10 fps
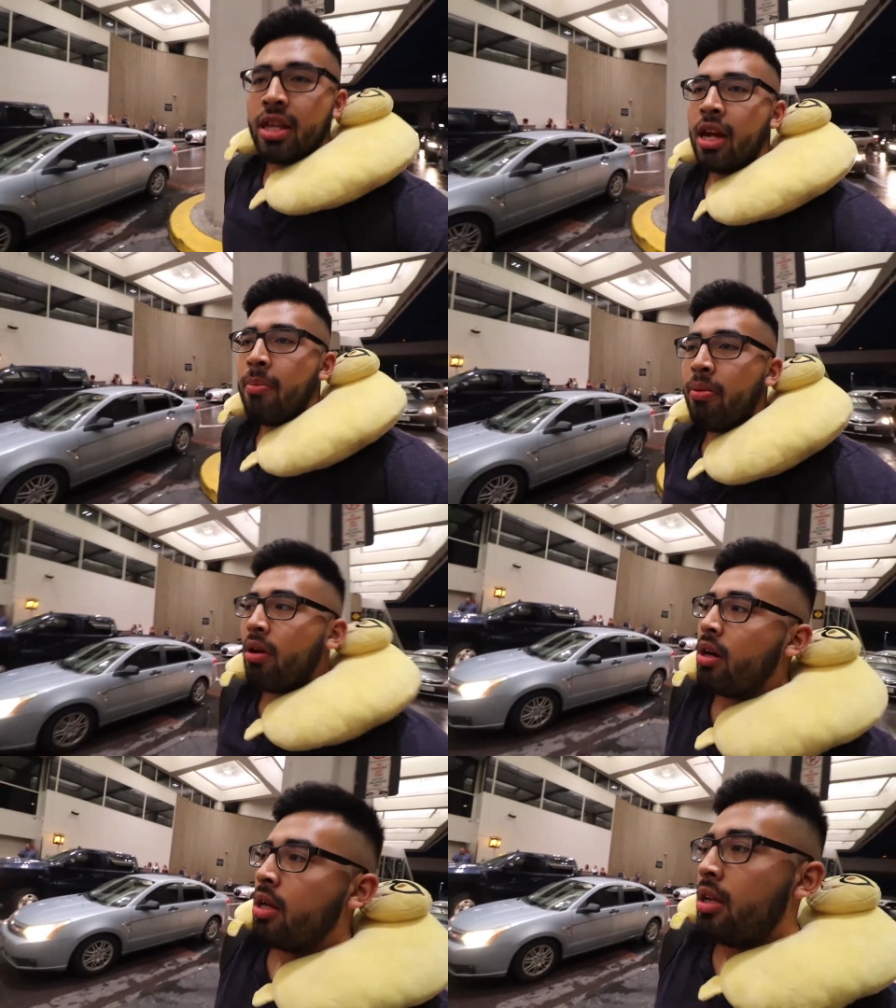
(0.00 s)
the
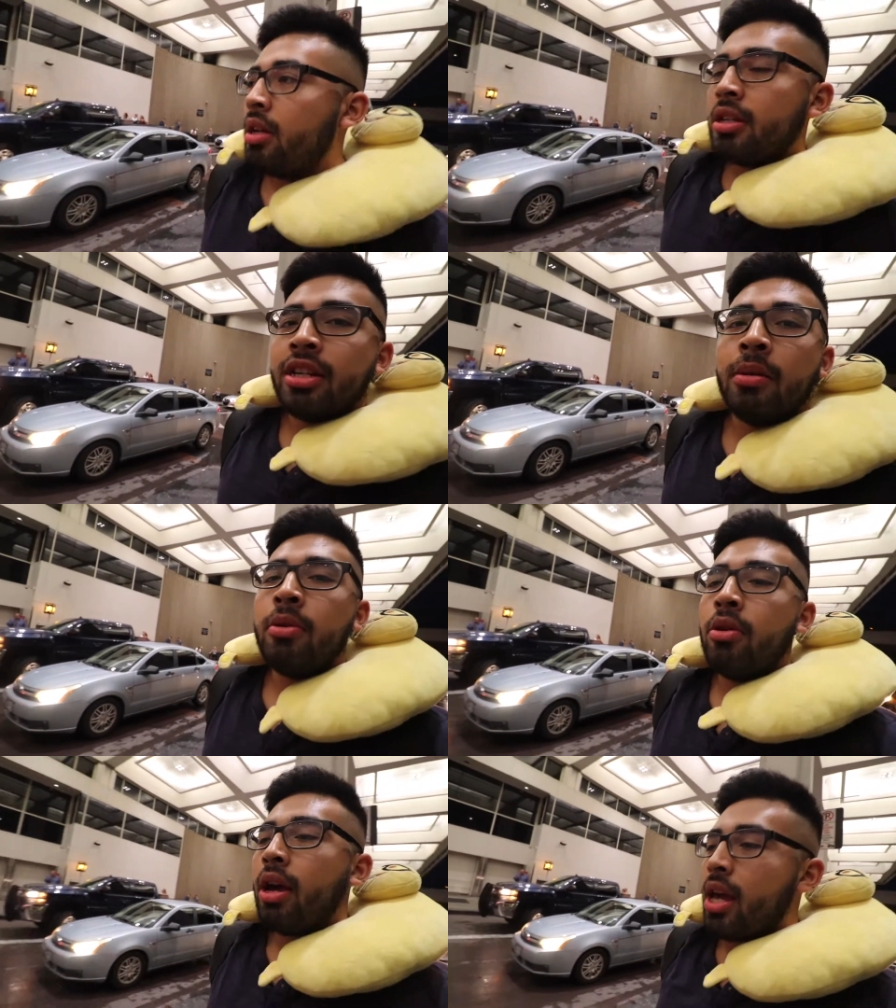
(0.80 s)
airport,
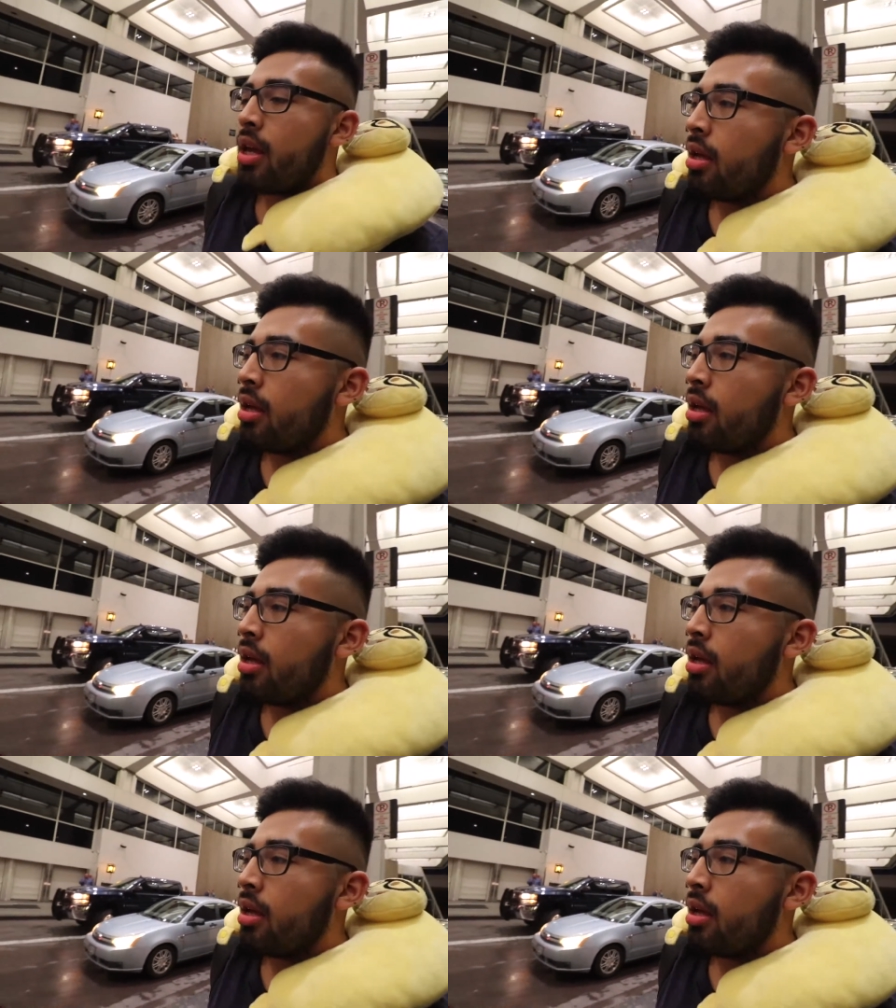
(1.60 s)
Terminal A.